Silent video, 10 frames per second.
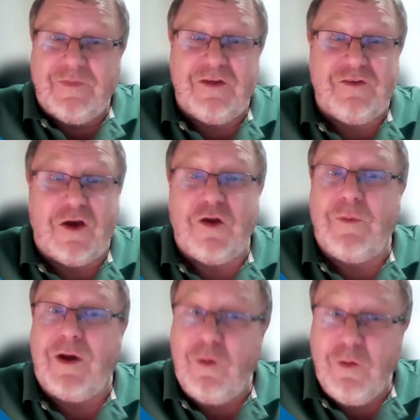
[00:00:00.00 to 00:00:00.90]
is
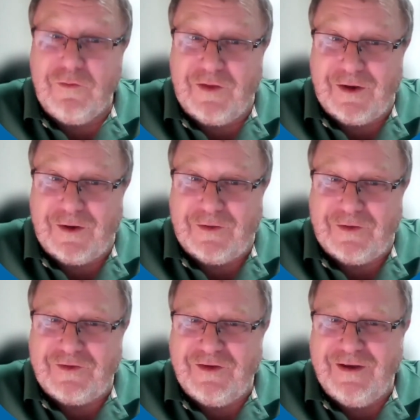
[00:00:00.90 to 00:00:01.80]
owned by all of the
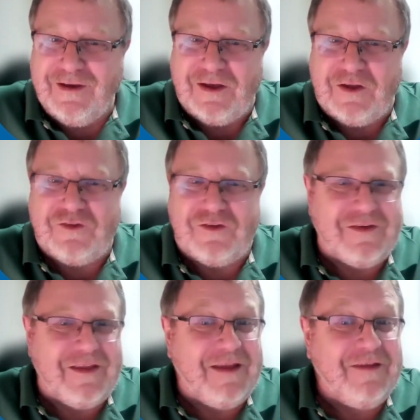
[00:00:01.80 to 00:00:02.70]
owners. It's
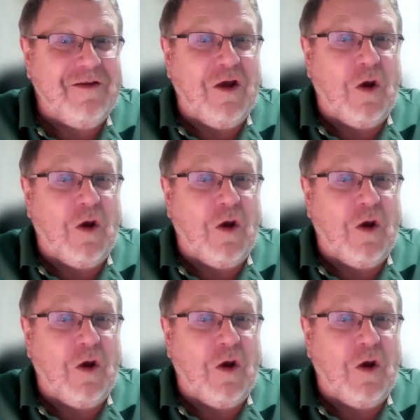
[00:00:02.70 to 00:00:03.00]
just that